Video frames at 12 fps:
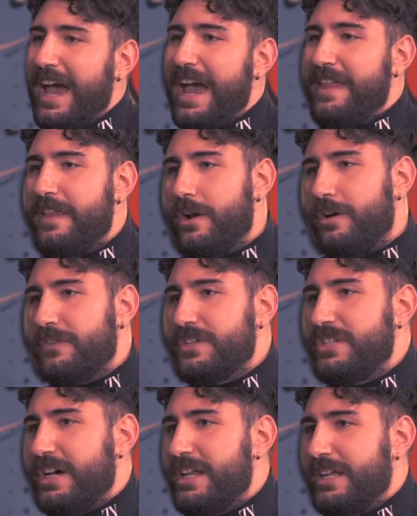and then all of a
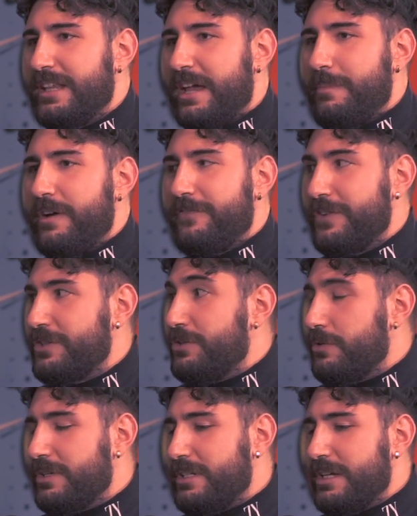sudden, like my first
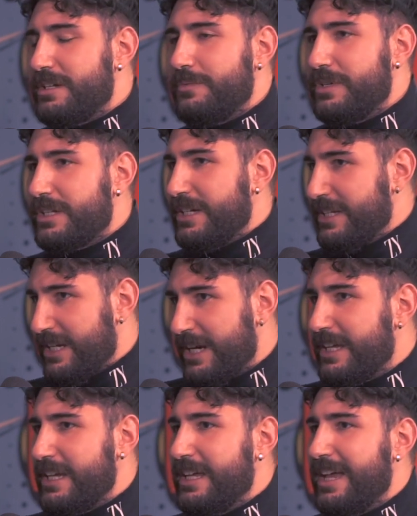duty station was
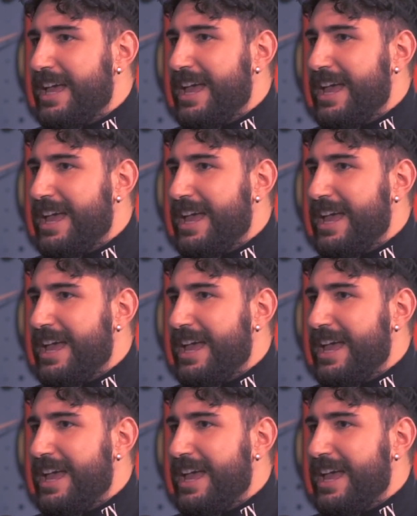Kentucky,